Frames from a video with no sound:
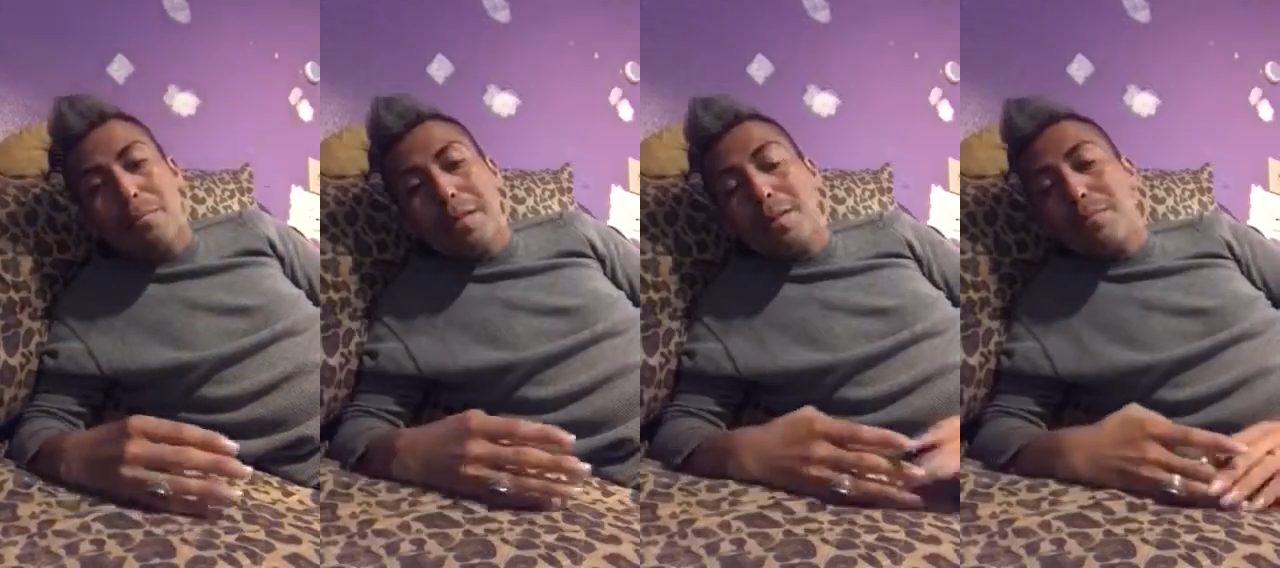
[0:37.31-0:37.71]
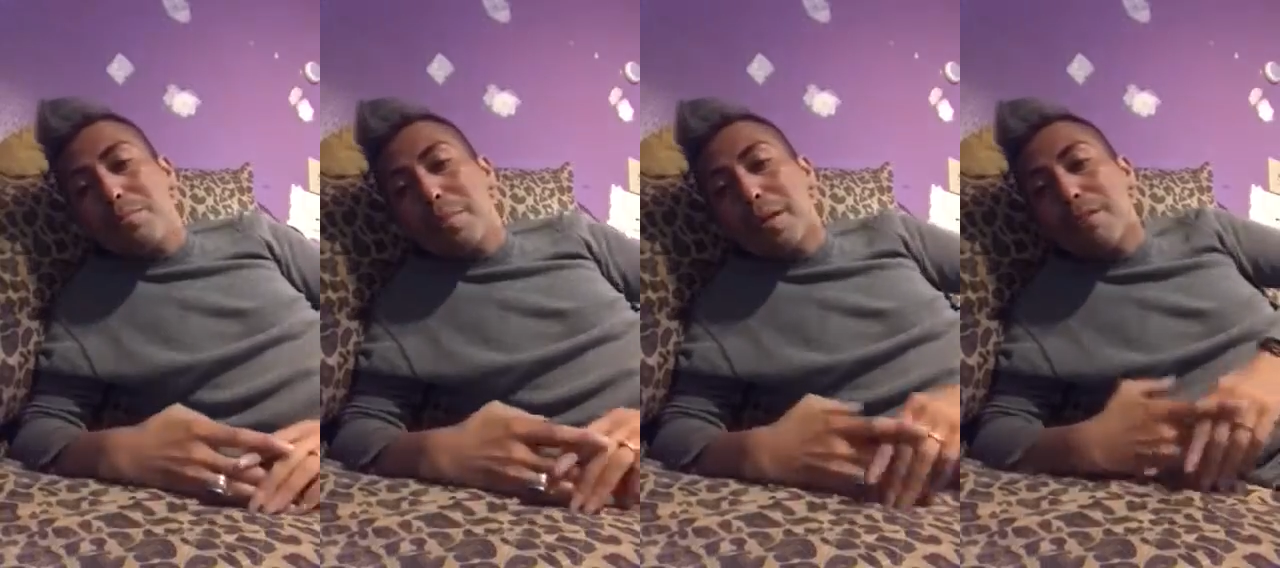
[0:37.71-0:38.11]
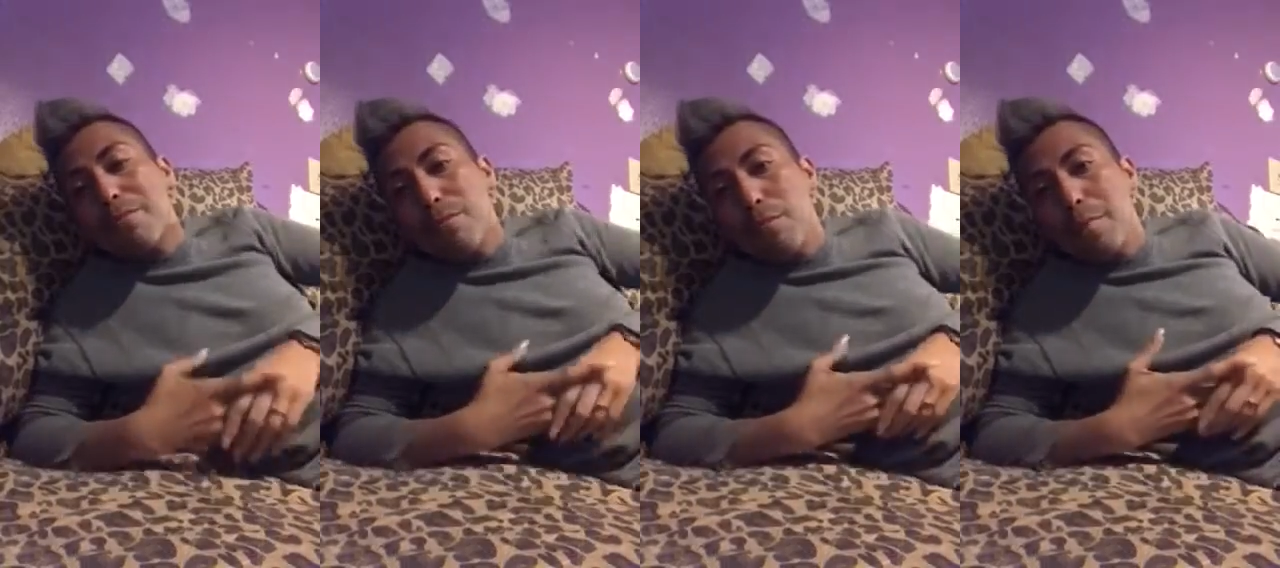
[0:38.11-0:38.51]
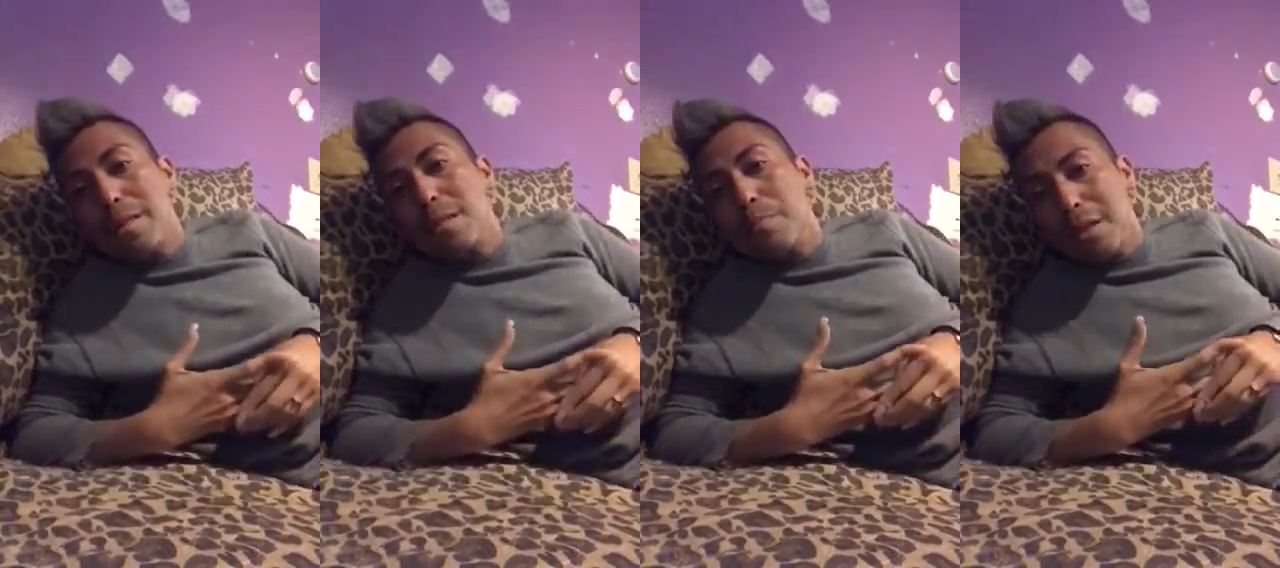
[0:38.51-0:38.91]
my
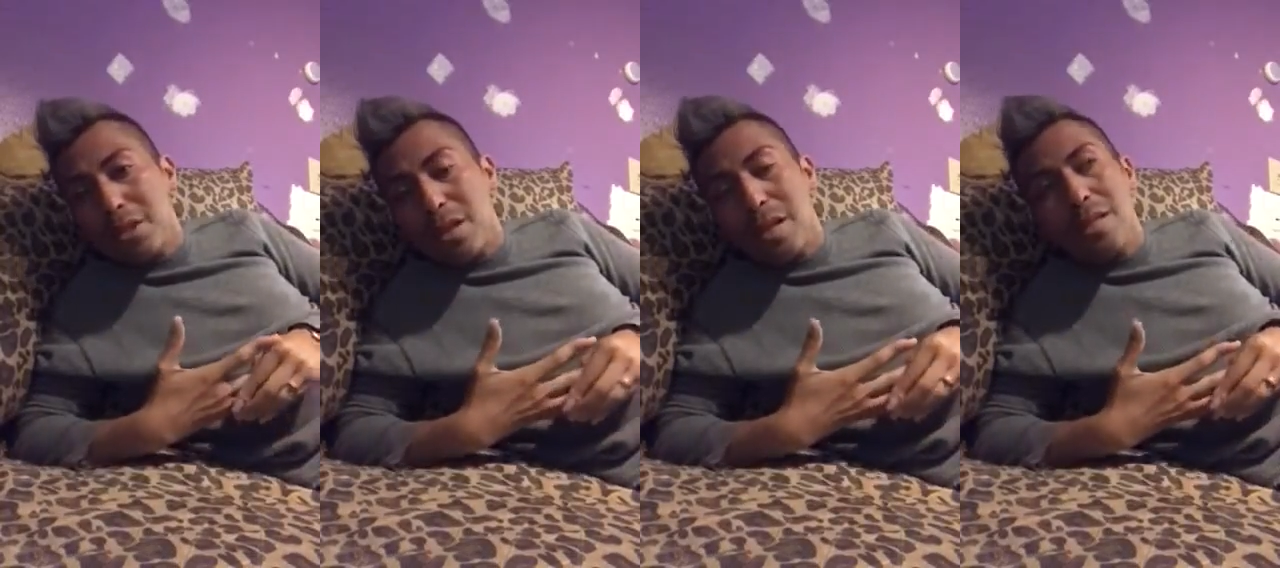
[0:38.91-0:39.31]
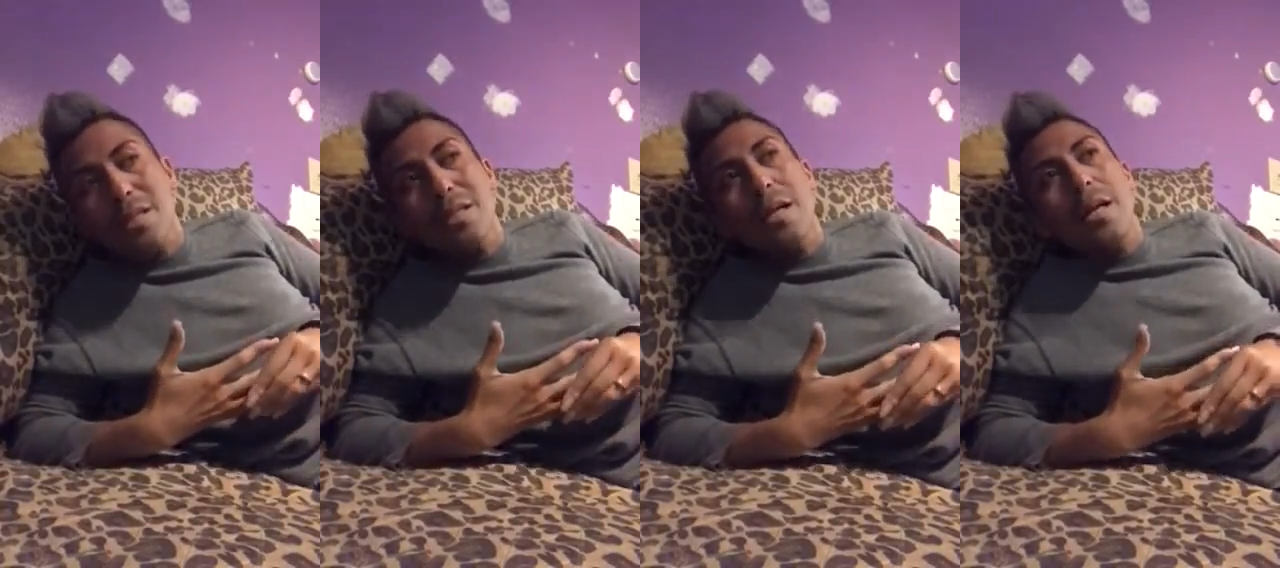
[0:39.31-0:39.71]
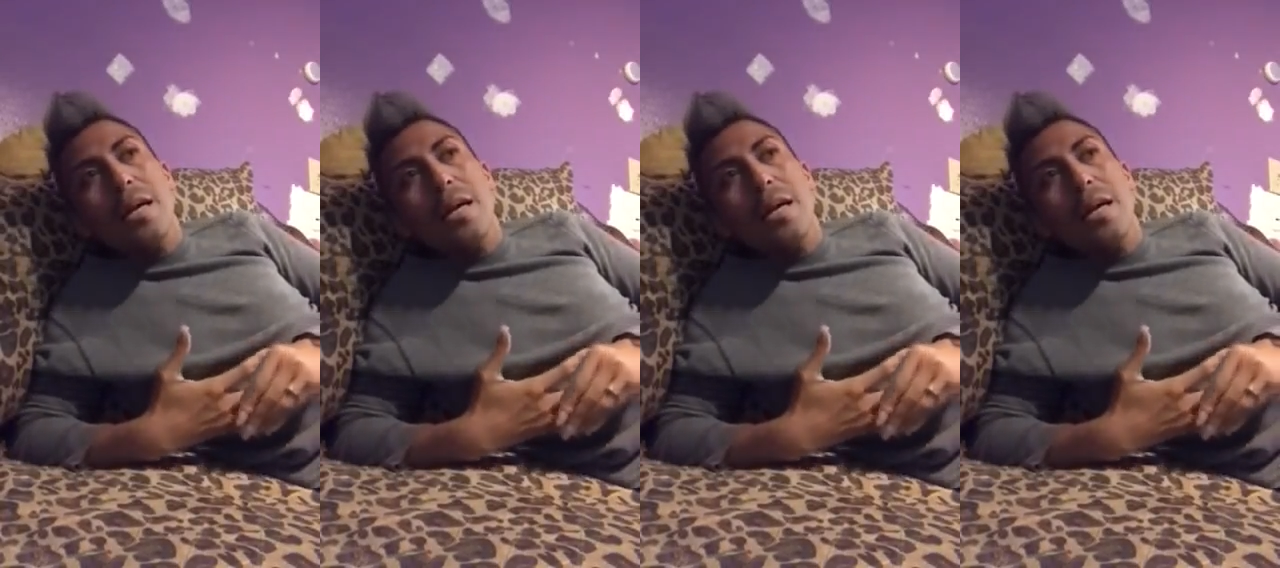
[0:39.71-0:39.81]
lymphoma specialist,